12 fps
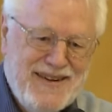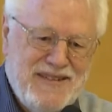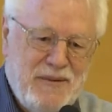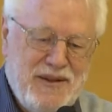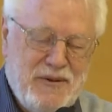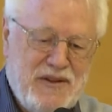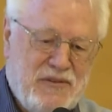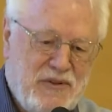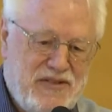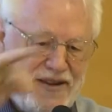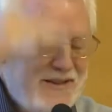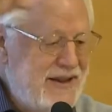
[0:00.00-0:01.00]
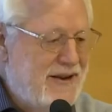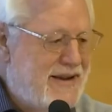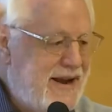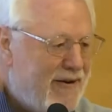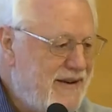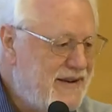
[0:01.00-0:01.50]
So I mean, it was that little
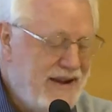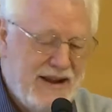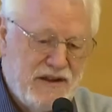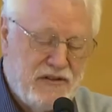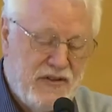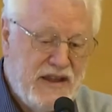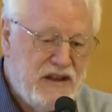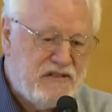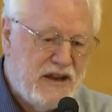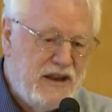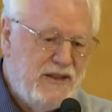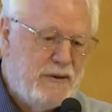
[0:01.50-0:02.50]
carrot dang. So they decided